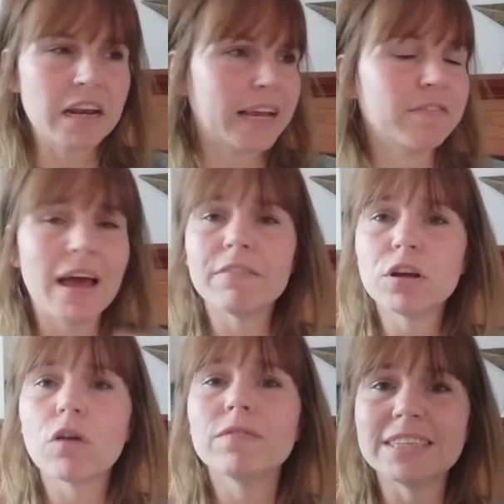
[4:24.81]
like if they're having
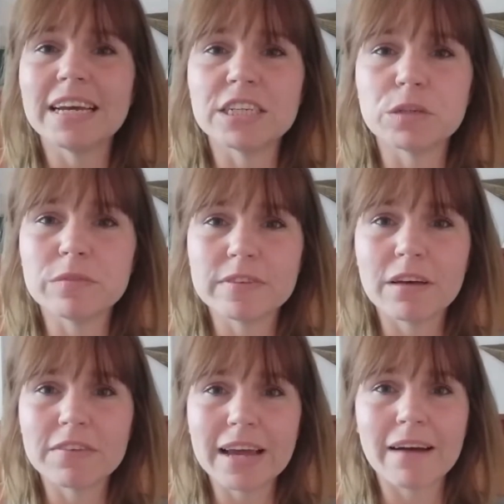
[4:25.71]
a conversation with
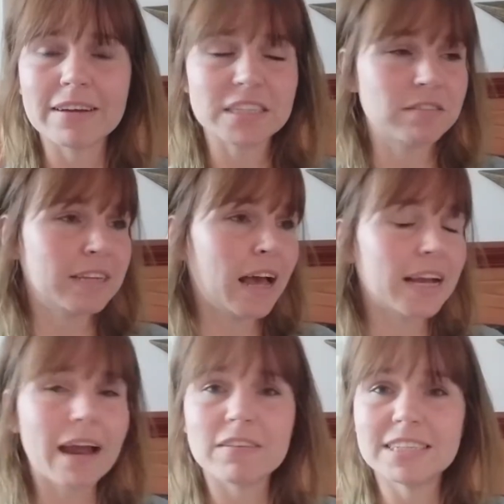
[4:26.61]
another character and
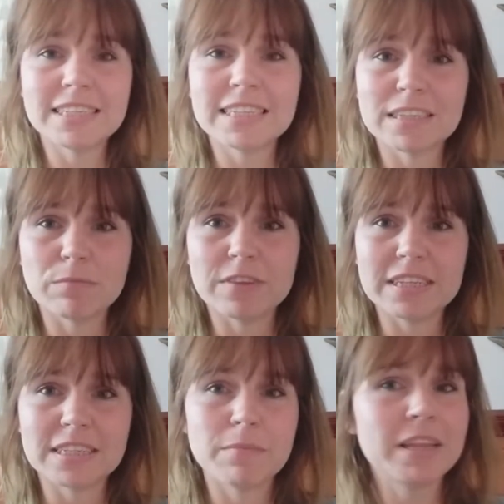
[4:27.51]
that character says something
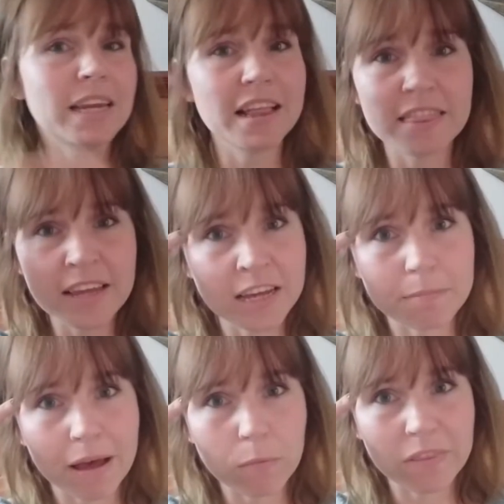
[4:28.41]
to them and then they think
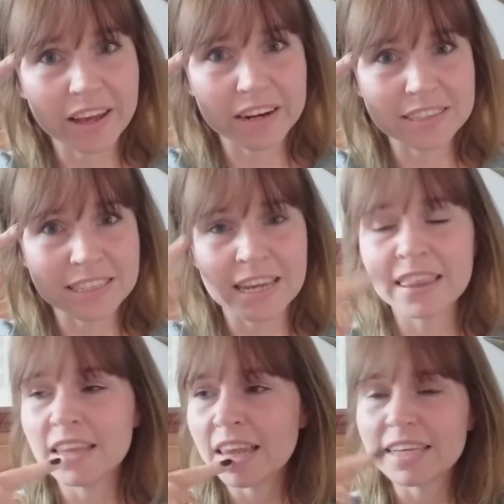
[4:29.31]
about what they're going to say
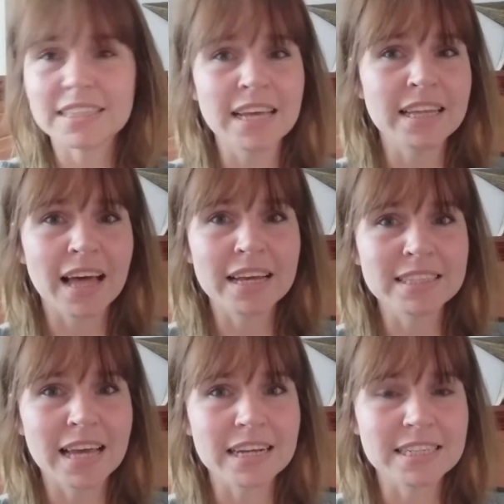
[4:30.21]
and then they say that
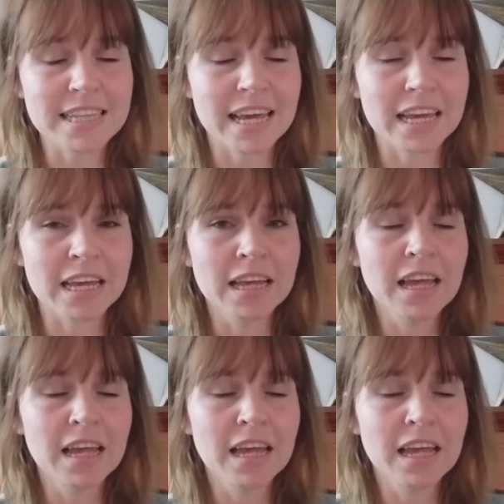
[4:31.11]
exact thing.